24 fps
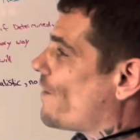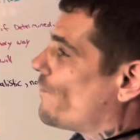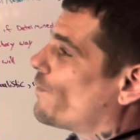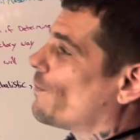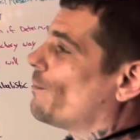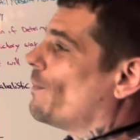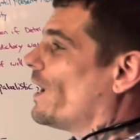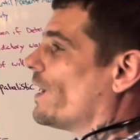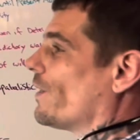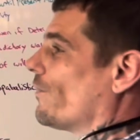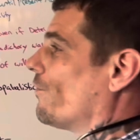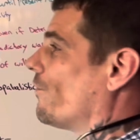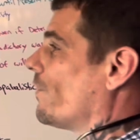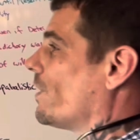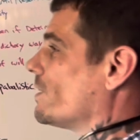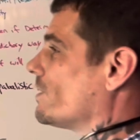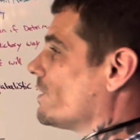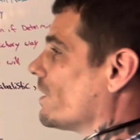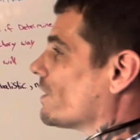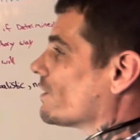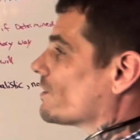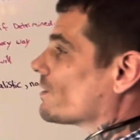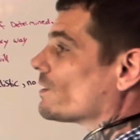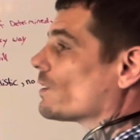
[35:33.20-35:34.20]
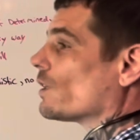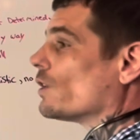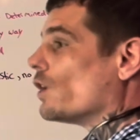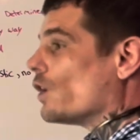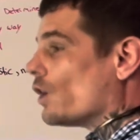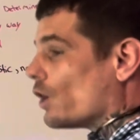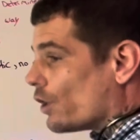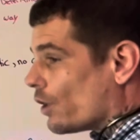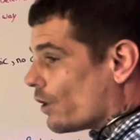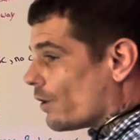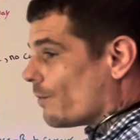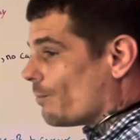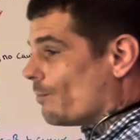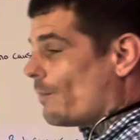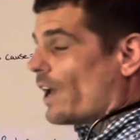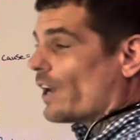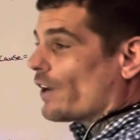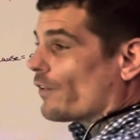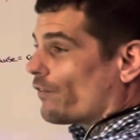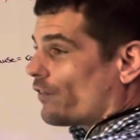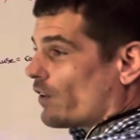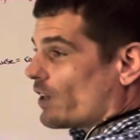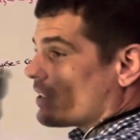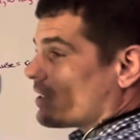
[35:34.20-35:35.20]
for metaphysics.
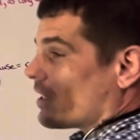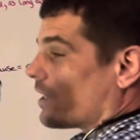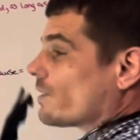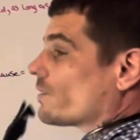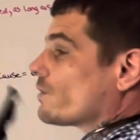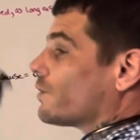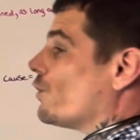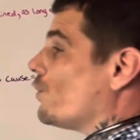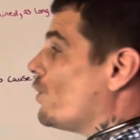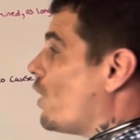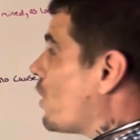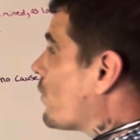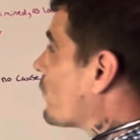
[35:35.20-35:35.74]
Metaphysics. No